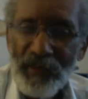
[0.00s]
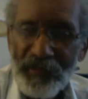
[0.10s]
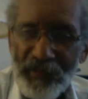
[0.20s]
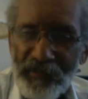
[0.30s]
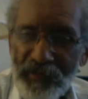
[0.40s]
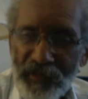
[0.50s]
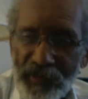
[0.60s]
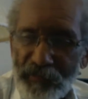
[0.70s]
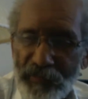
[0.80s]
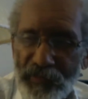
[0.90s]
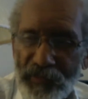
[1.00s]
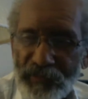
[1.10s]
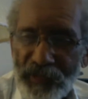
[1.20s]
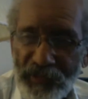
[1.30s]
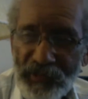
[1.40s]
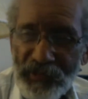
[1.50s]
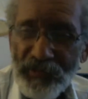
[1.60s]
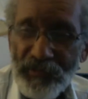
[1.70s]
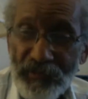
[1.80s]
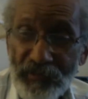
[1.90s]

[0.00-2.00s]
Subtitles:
themes. For instance, I